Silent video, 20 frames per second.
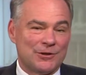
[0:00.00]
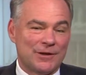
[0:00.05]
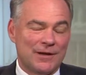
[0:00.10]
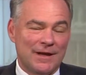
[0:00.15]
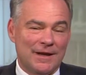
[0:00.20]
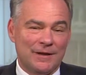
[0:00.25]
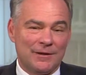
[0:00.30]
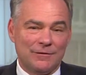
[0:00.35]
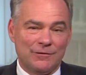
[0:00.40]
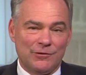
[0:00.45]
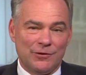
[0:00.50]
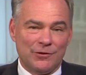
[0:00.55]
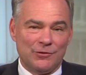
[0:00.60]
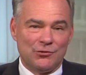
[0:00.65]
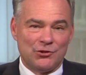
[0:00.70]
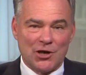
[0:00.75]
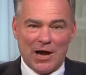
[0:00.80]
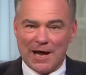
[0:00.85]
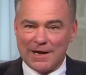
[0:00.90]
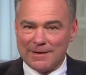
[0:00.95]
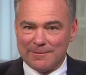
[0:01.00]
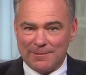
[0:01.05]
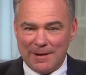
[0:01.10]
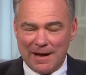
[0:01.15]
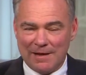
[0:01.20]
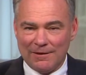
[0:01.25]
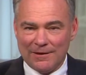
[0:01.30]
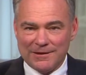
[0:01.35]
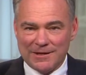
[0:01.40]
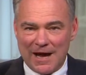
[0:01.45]
to interview John
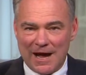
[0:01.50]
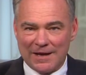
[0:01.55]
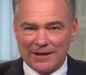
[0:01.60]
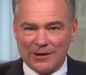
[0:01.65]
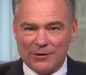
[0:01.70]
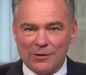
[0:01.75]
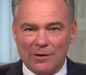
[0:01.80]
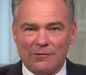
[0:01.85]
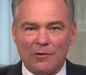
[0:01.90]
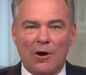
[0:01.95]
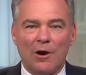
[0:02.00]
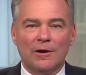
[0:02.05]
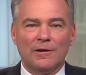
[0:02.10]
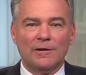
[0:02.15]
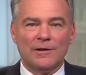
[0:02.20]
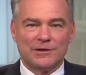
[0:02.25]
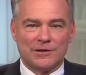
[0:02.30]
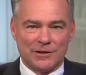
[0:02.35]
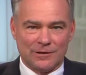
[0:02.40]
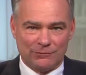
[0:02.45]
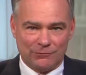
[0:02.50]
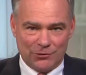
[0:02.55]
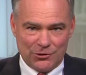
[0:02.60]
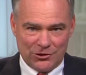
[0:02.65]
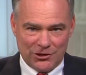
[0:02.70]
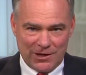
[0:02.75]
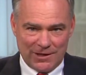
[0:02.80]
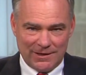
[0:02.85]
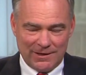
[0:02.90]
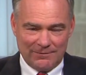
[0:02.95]
Napolitano of Arlington,
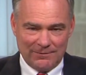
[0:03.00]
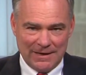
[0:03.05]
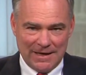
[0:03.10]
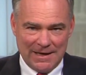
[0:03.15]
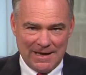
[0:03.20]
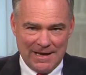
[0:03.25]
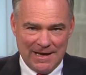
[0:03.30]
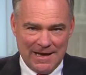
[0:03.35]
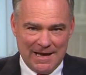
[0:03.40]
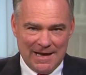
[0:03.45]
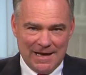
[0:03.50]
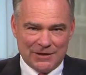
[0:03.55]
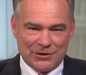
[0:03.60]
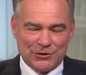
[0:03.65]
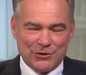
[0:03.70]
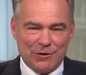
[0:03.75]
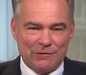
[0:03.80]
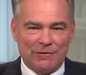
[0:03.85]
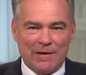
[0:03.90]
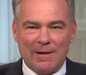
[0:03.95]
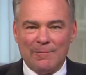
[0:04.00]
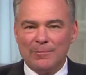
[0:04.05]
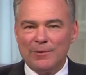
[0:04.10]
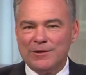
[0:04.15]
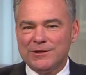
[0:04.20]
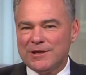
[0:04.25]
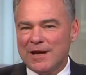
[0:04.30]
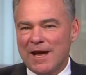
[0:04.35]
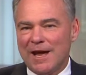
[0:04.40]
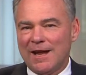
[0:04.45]
Virginia. It's November
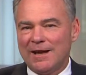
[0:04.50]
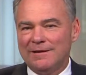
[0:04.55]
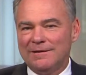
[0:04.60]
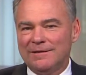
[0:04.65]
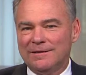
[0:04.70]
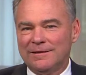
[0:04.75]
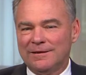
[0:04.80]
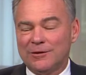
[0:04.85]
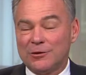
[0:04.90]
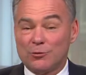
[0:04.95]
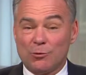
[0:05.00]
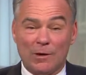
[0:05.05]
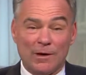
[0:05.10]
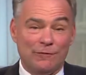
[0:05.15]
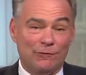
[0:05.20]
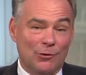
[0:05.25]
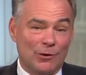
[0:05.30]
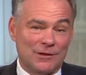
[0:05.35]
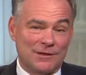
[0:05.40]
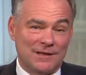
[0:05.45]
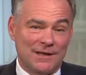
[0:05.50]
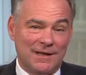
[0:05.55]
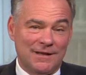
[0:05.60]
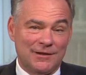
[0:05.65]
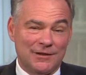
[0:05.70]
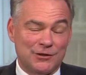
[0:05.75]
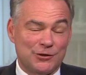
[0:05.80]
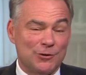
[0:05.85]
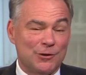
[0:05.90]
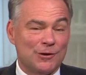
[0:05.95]
10, 2014,
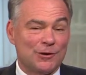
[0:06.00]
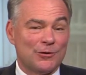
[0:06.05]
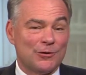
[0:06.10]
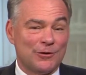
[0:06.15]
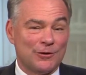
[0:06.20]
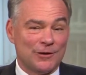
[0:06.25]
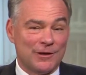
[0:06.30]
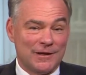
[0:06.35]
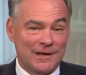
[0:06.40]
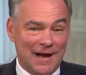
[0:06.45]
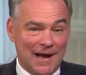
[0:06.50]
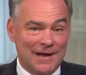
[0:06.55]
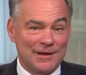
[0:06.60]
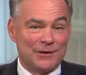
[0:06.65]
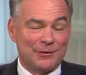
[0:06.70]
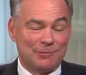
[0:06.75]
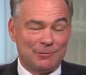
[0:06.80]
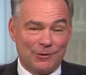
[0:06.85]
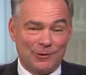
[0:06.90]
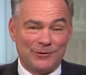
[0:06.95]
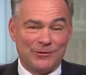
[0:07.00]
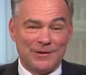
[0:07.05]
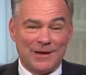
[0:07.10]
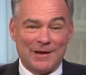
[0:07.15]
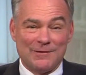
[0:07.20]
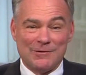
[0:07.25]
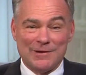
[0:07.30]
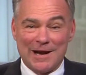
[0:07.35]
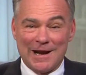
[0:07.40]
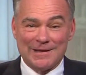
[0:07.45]
the 239th birthday
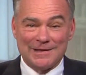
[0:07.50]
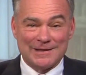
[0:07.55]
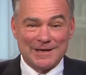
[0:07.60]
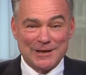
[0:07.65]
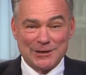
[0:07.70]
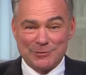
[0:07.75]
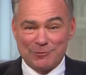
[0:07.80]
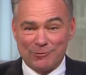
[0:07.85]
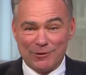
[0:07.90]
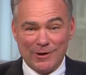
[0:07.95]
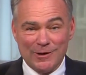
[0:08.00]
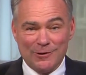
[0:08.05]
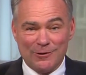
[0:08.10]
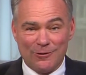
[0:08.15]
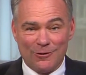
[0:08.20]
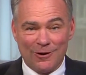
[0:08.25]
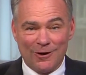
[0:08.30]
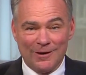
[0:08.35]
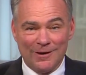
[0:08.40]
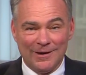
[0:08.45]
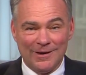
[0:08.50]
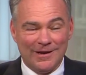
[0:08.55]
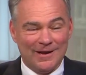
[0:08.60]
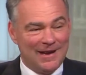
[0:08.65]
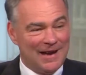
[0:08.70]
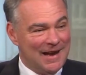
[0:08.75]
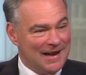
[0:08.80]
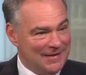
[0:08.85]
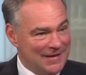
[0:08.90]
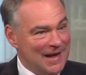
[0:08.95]
of the United States Marine Corps,
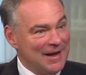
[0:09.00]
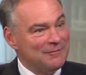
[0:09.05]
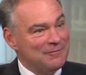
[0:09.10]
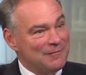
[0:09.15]
and that